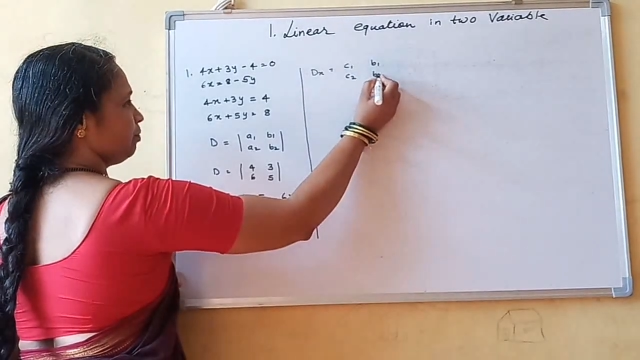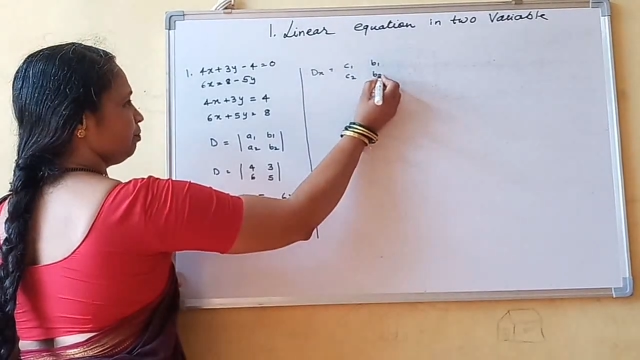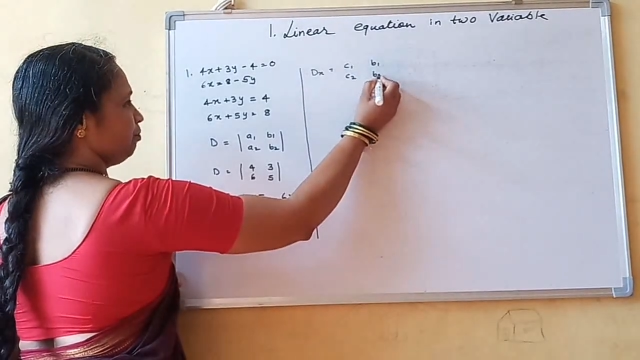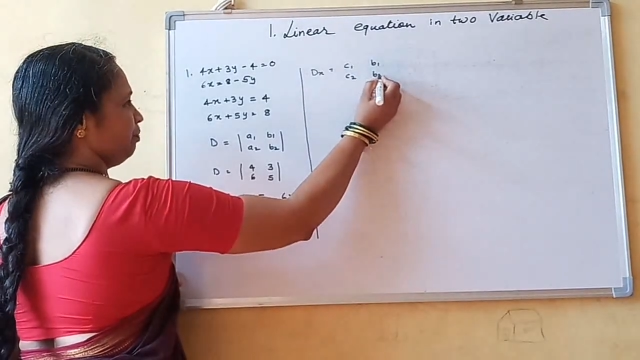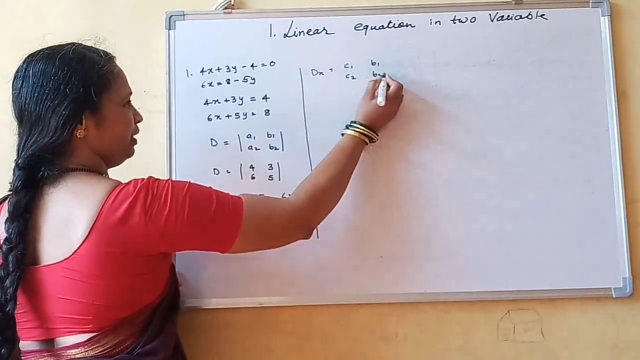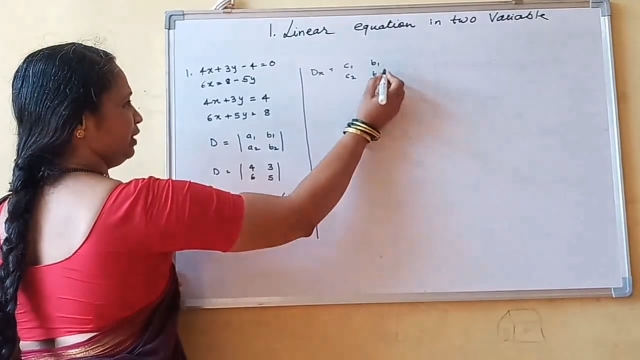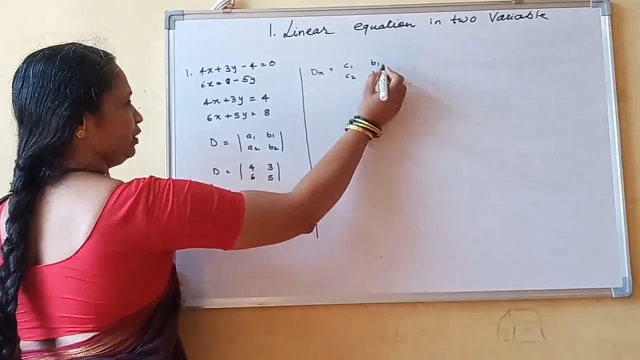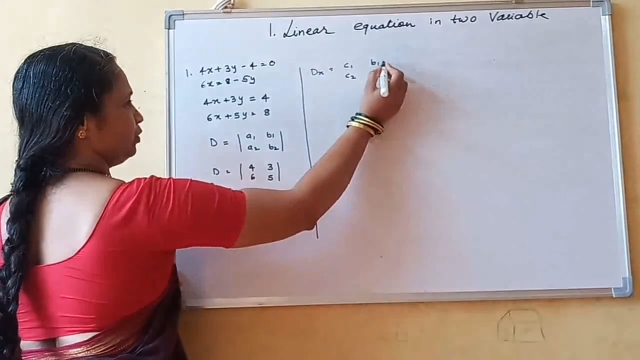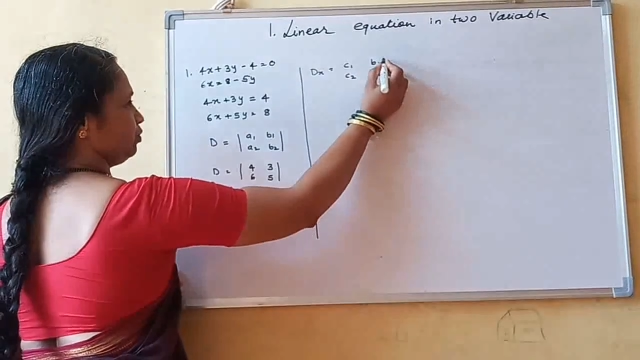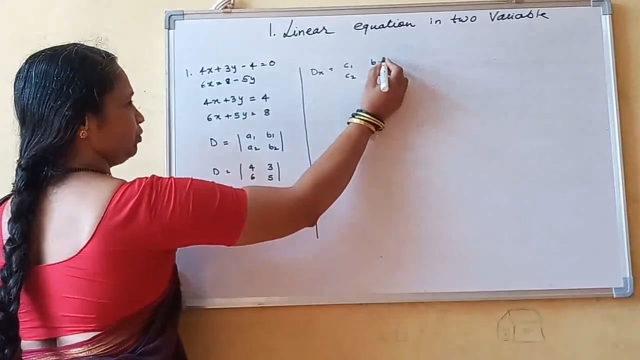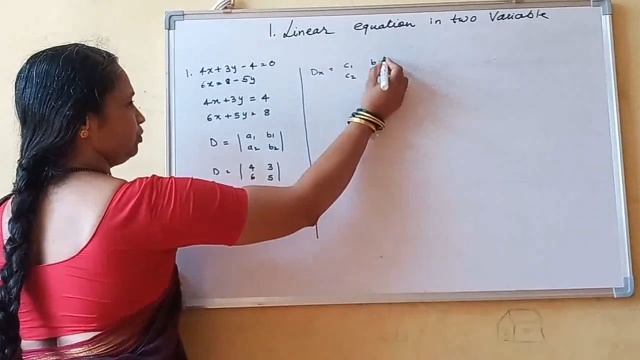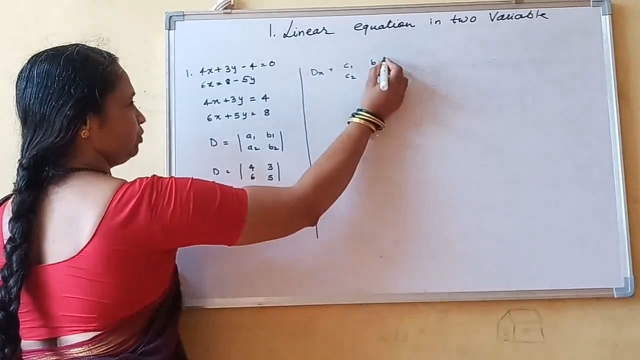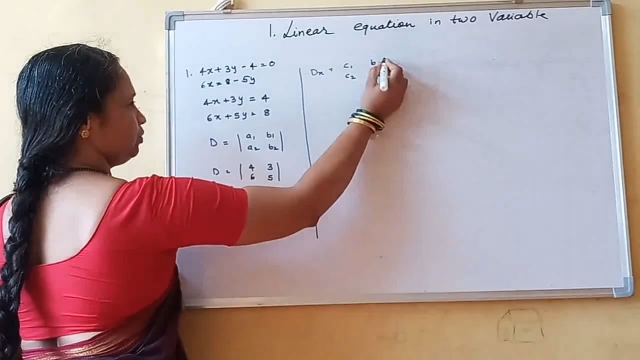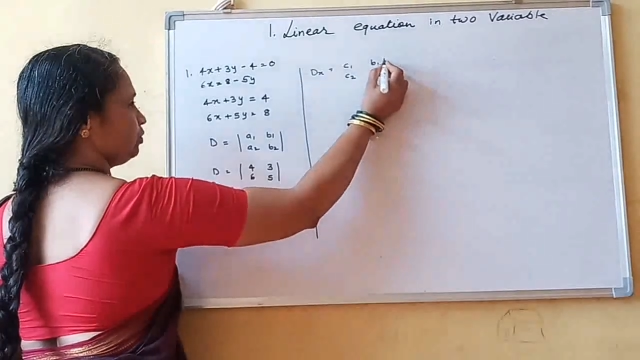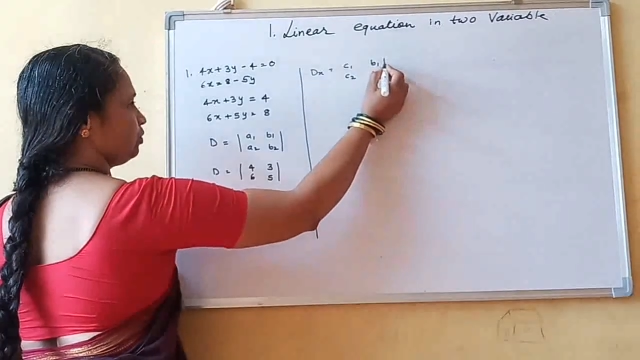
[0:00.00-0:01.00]
B2.
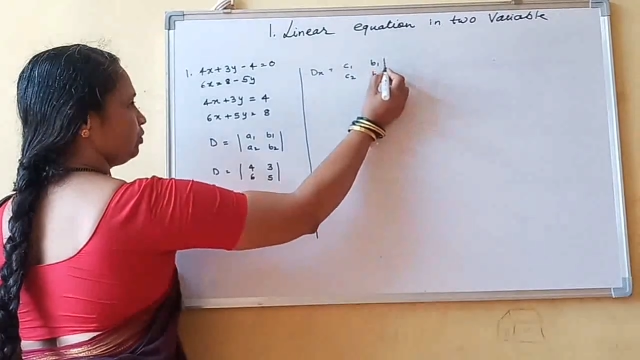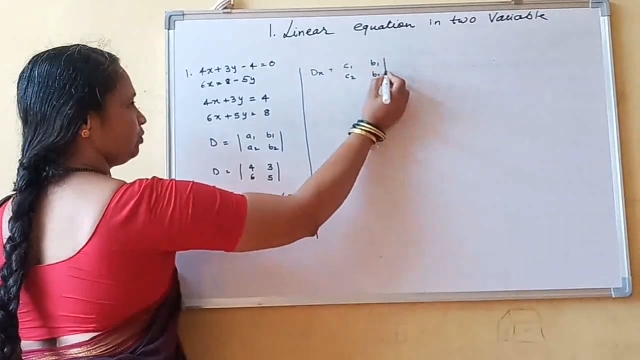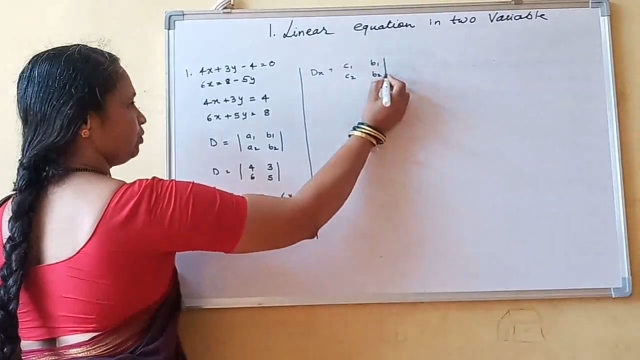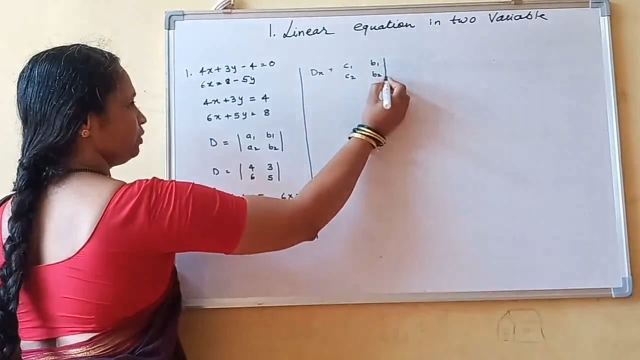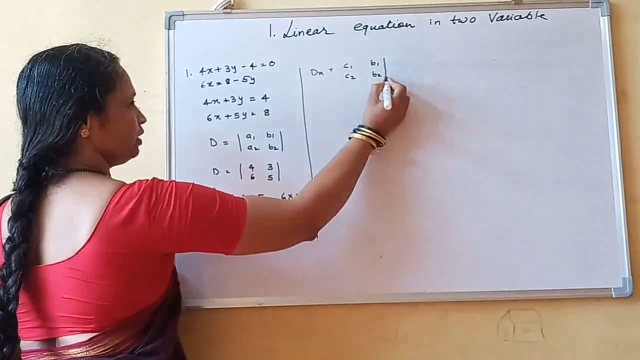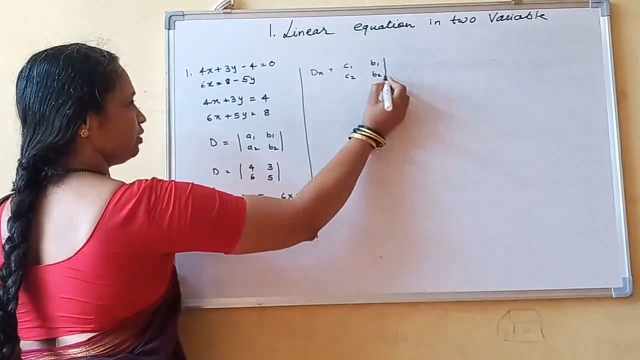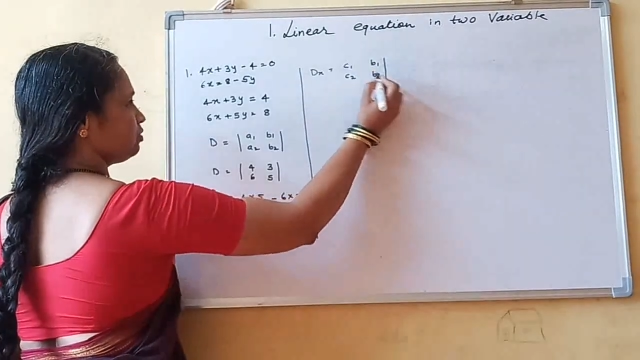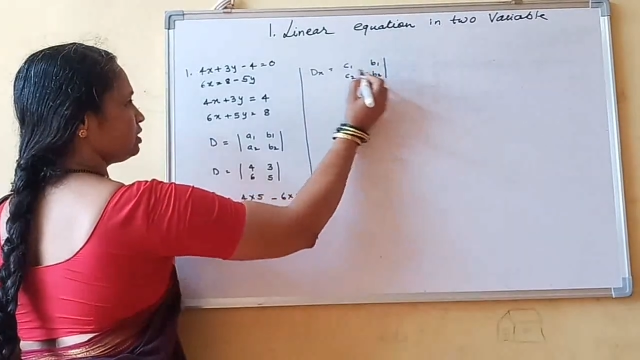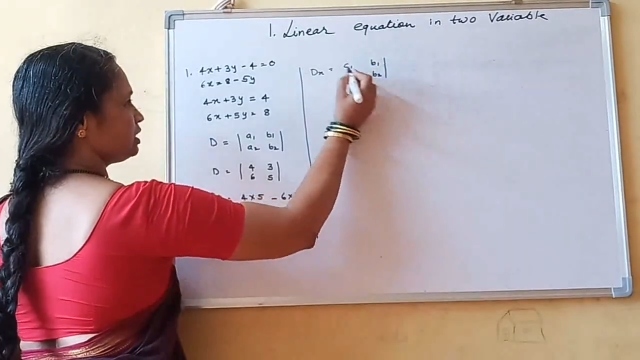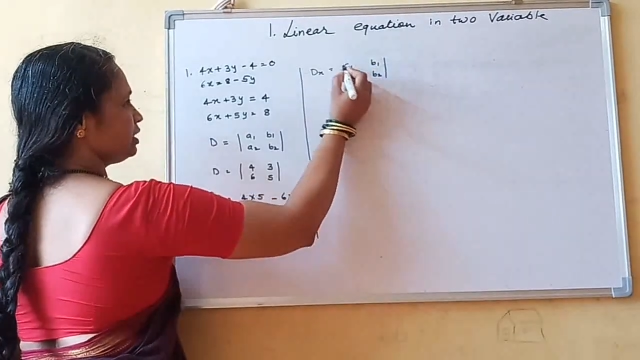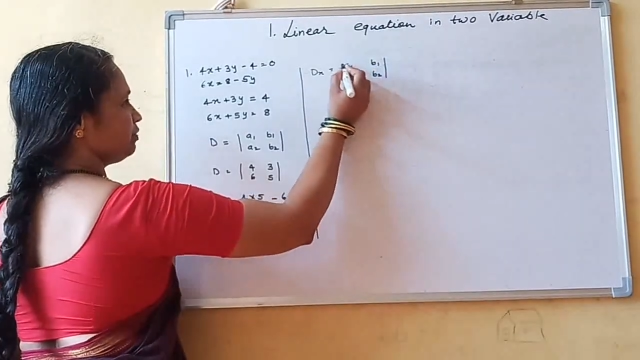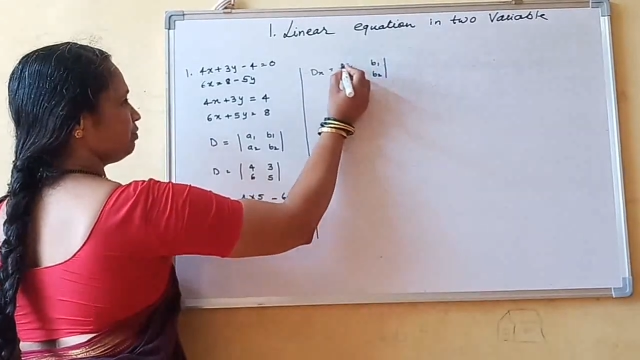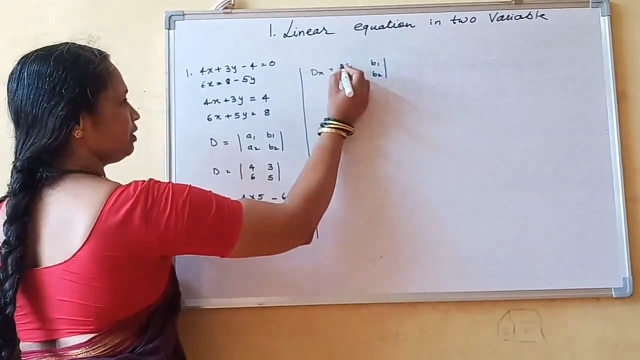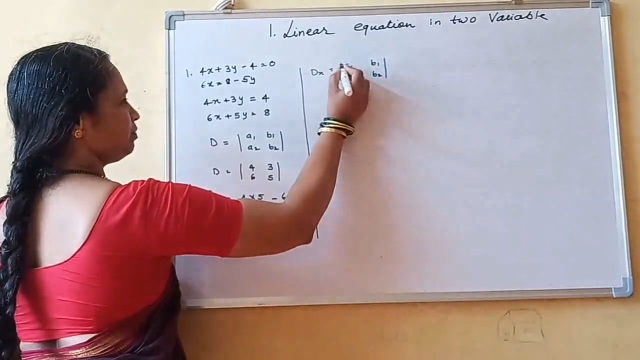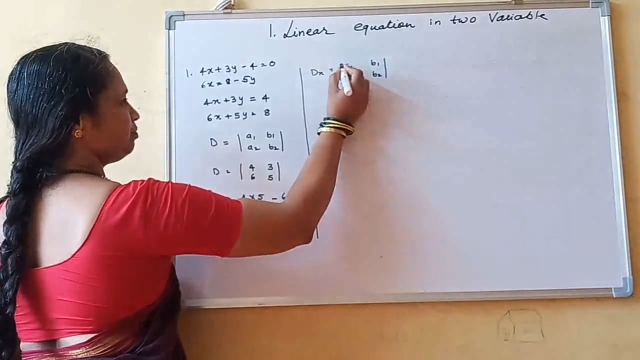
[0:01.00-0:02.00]
Now
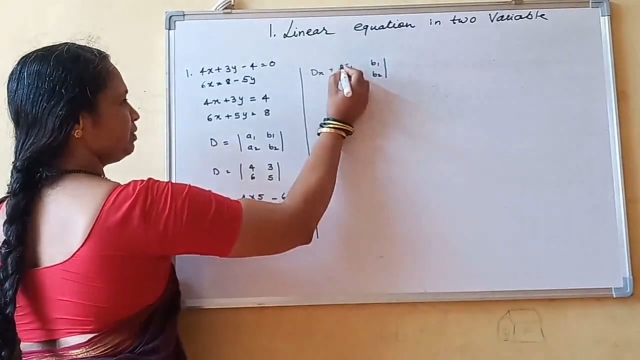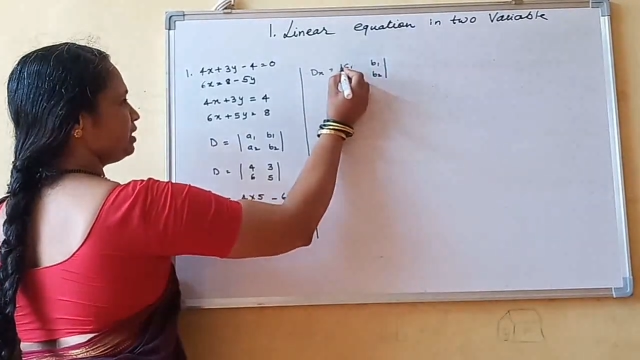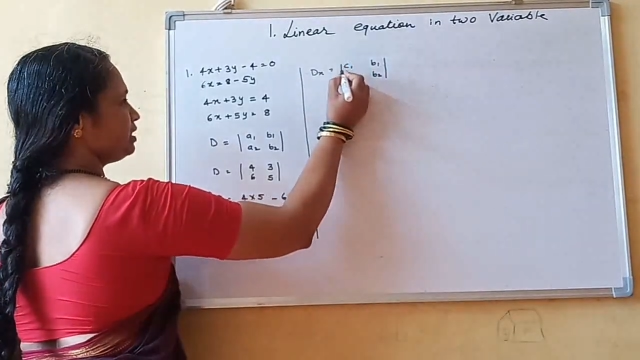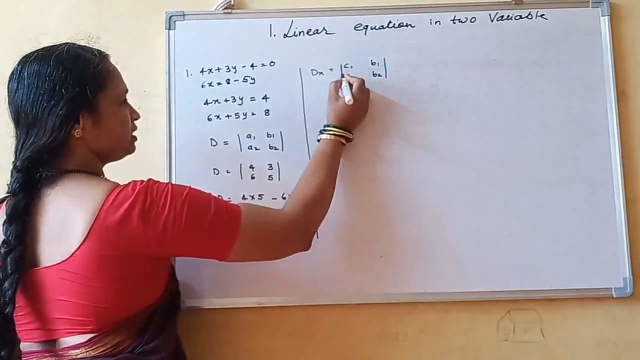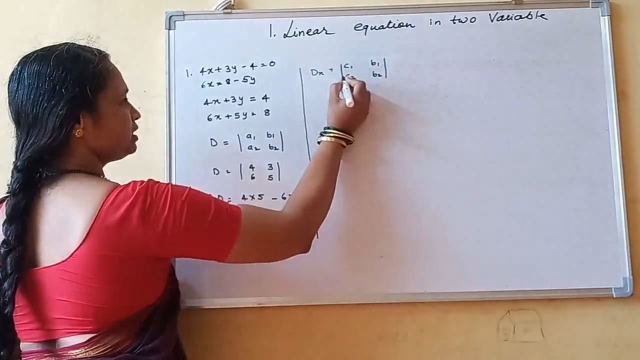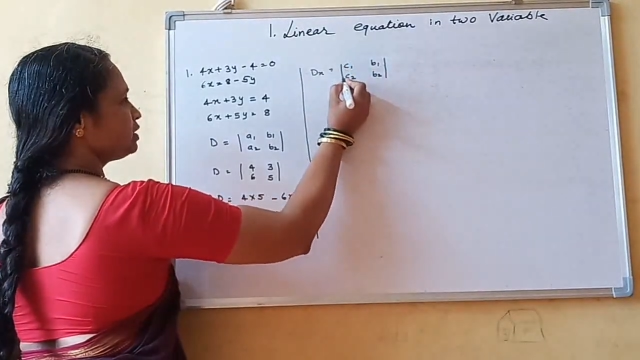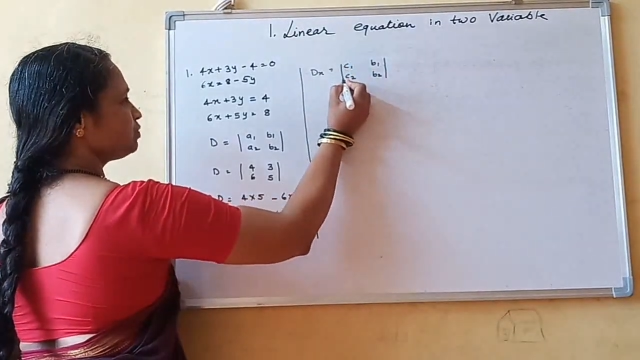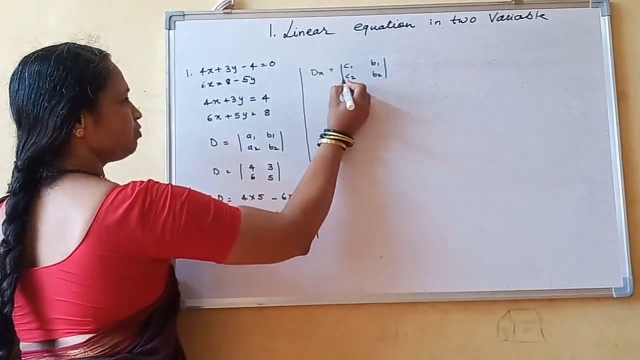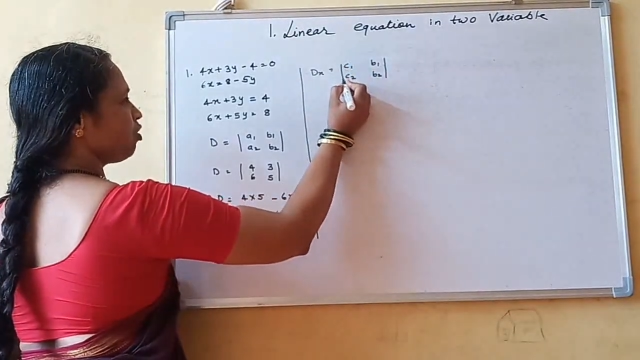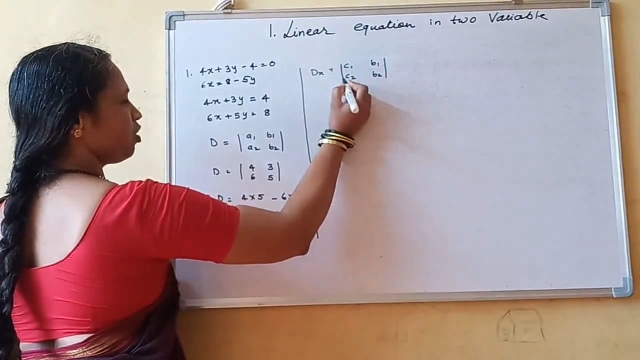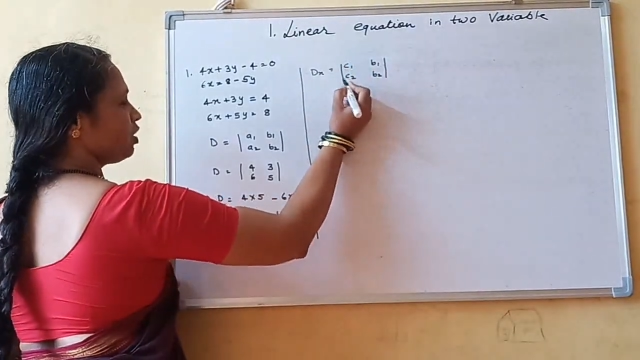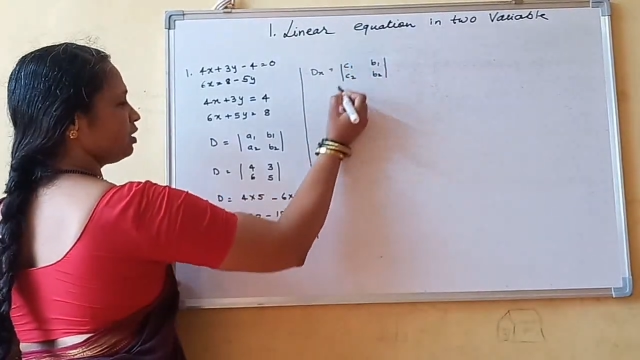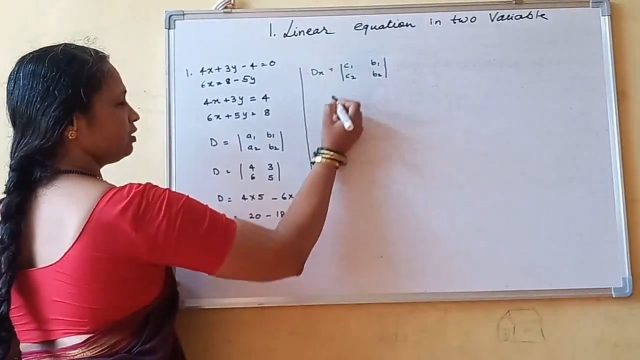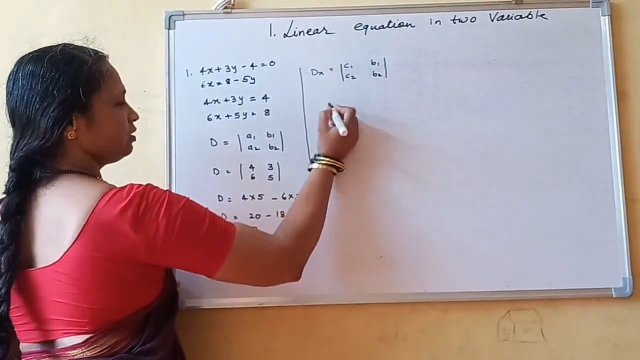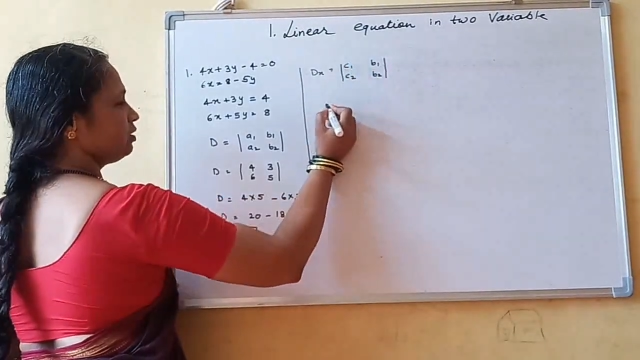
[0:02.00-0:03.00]
C1 means
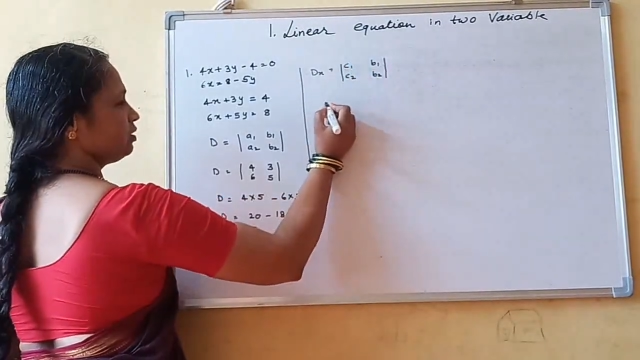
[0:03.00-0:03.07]
what?